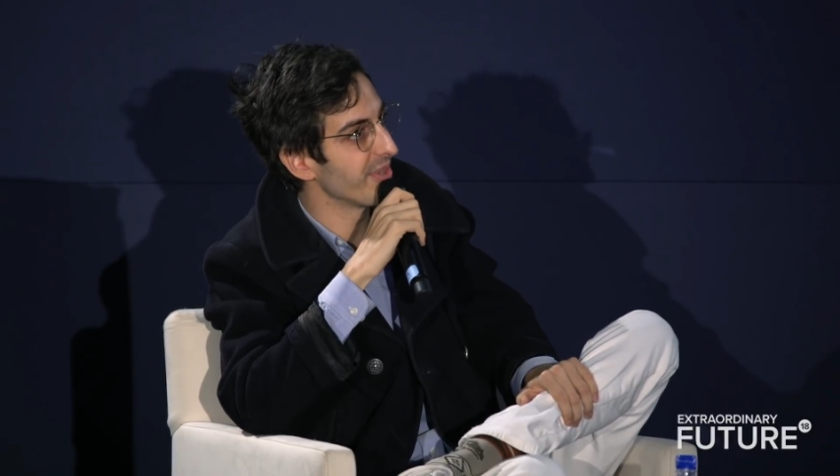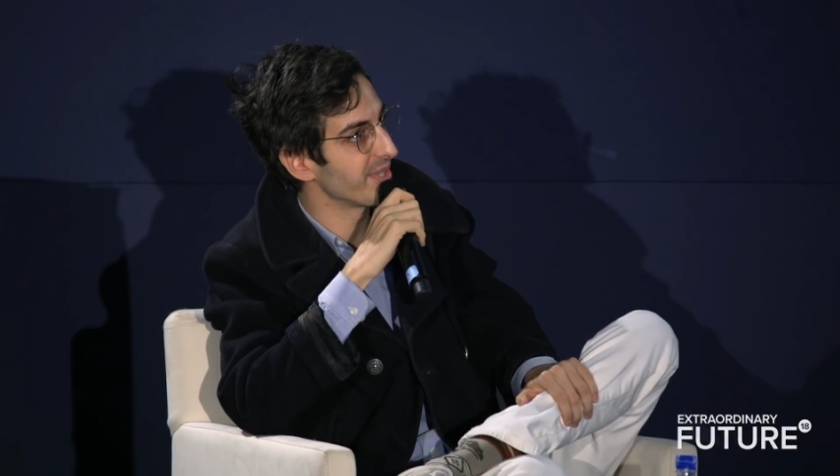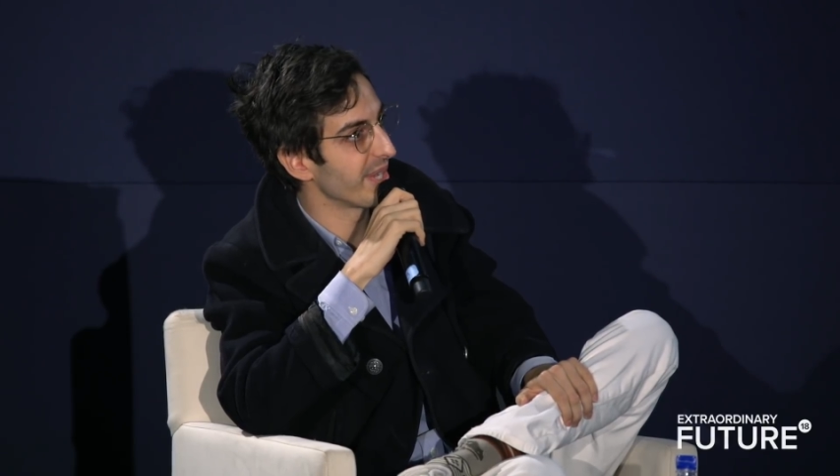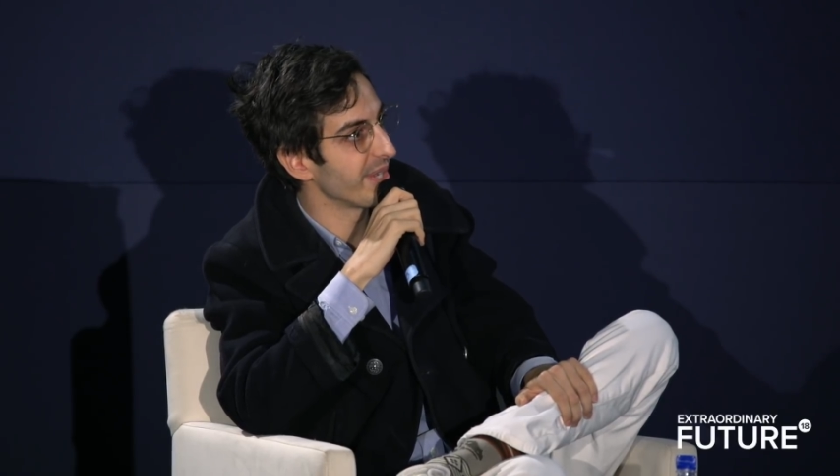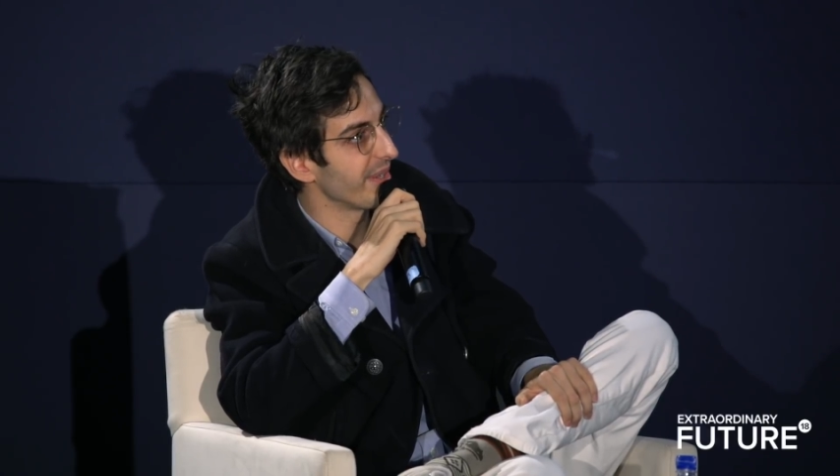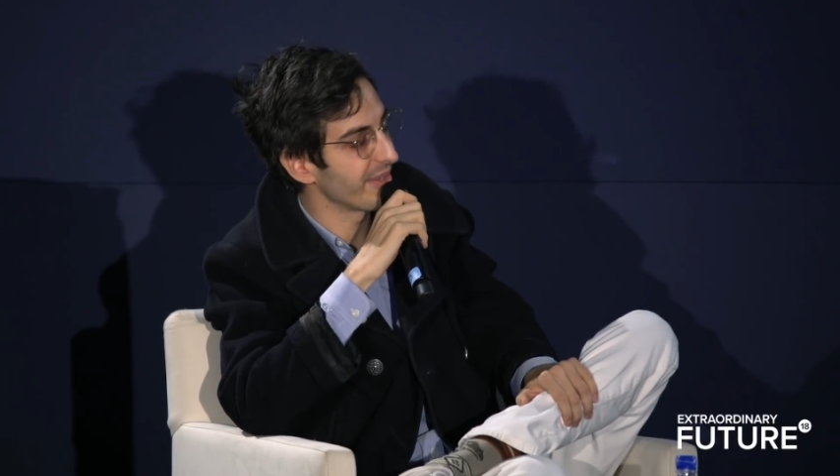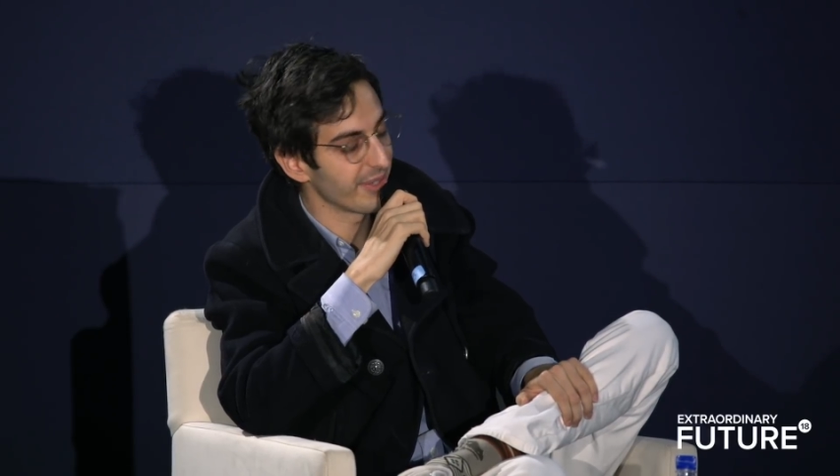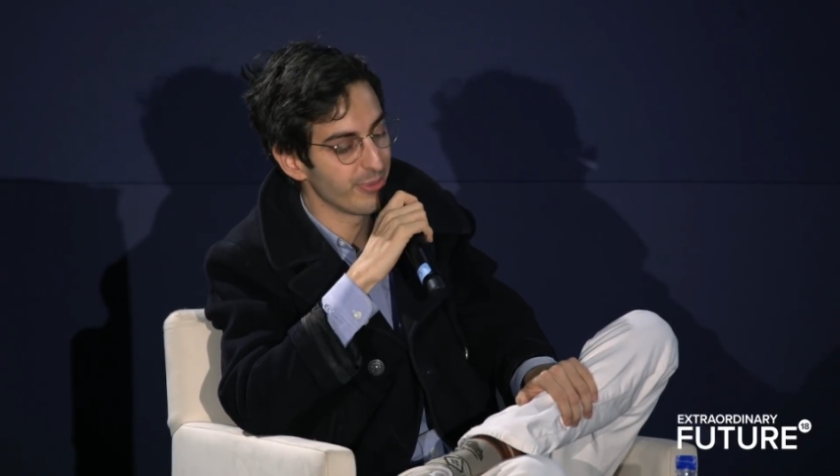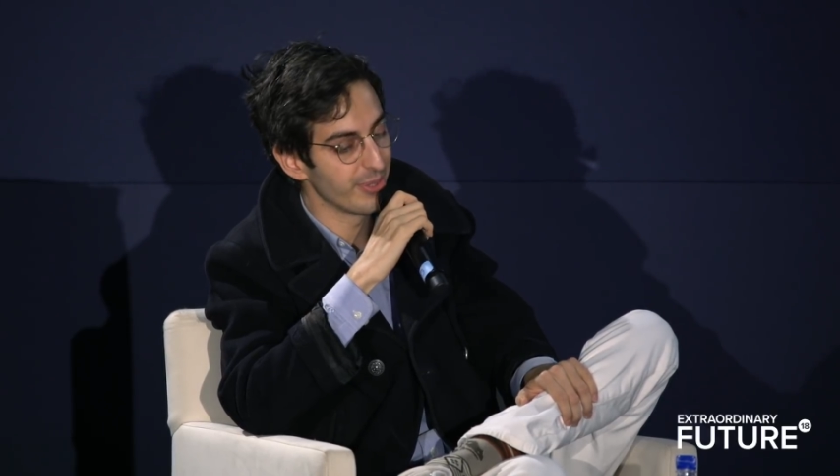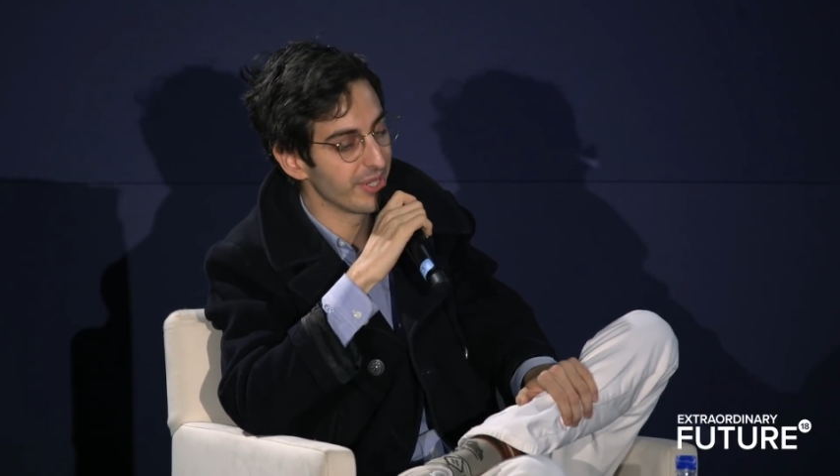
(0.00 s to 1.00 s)
in the
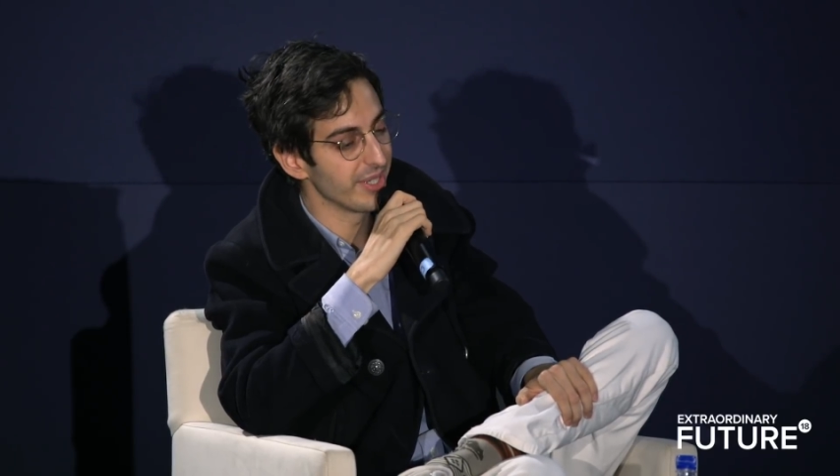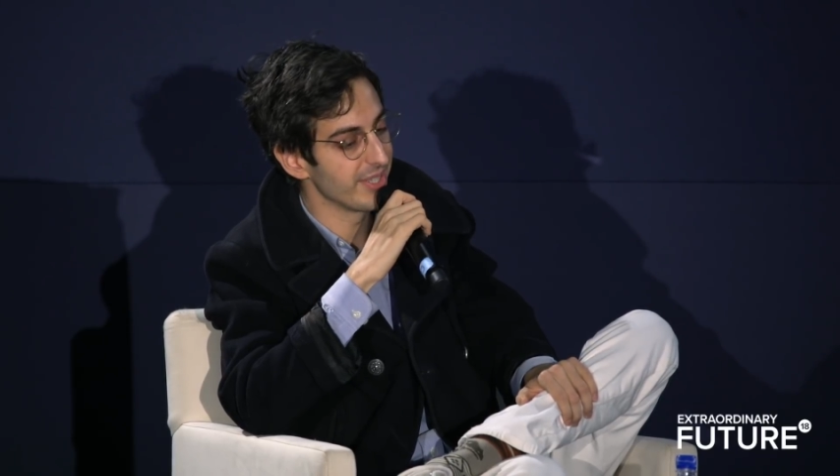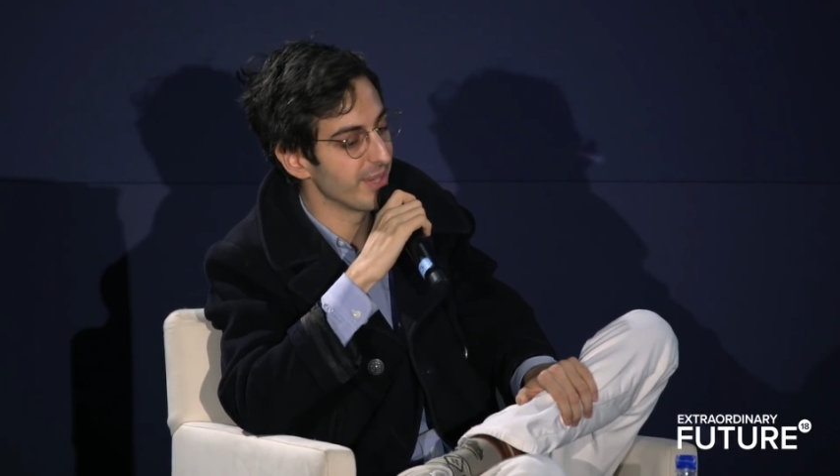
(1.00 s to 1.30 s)
psychedelic community